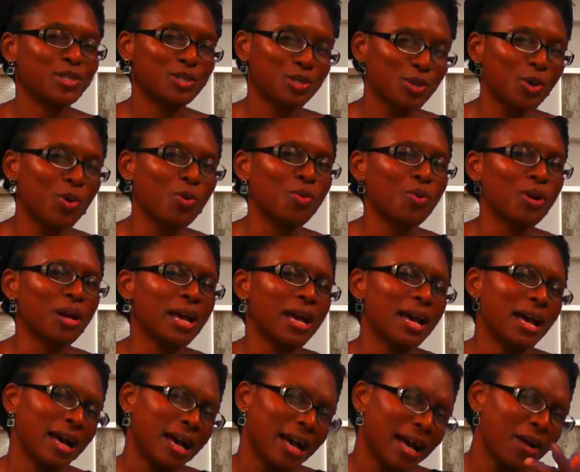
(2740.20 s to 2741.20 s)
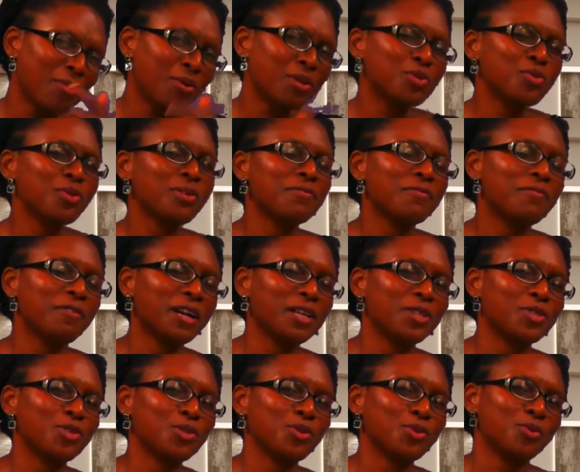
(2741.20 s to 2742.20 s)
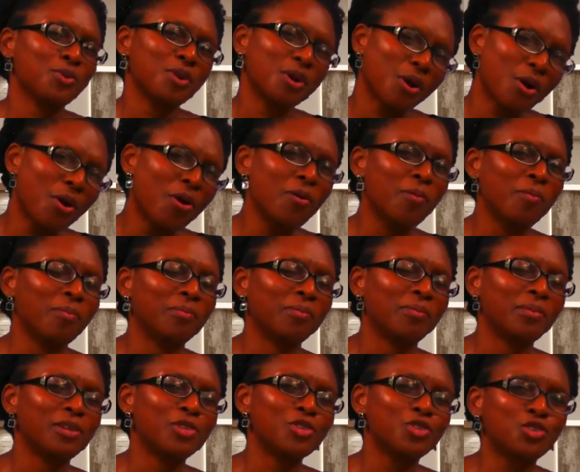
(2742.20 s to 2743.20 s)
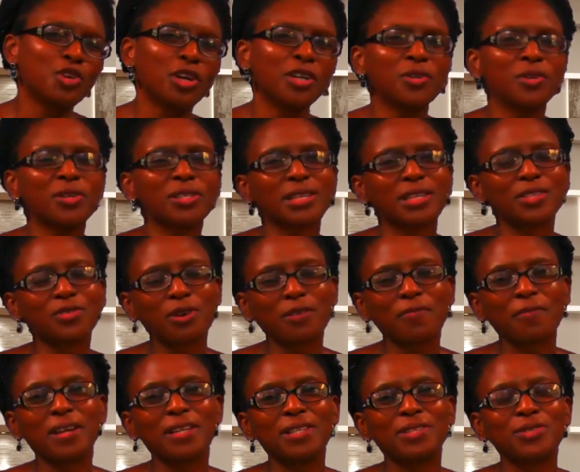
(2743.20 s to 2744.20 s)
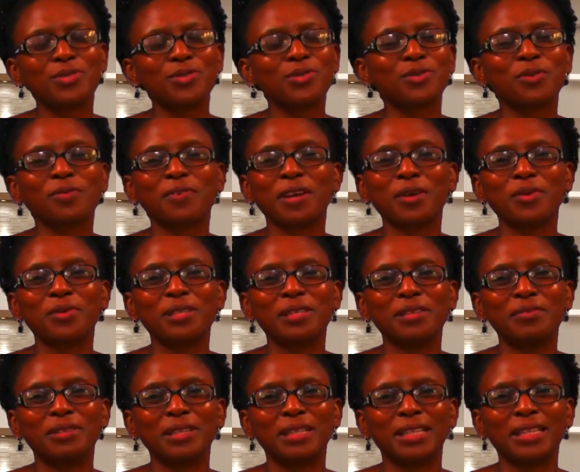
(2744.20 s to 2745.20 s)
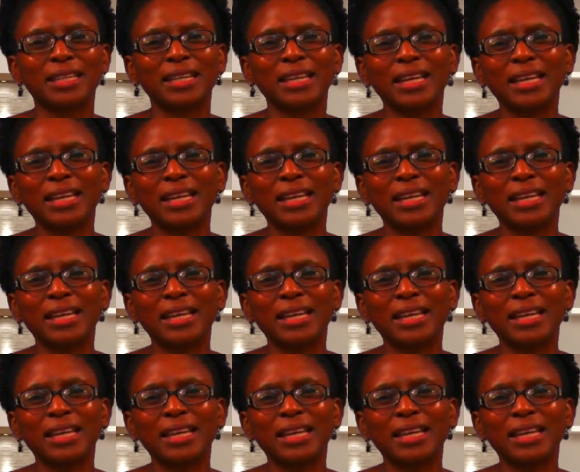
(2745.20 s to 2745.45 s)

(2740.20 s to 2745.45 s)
So, I want to invite you. Come, join us at Rafa Institute of Healthy Living.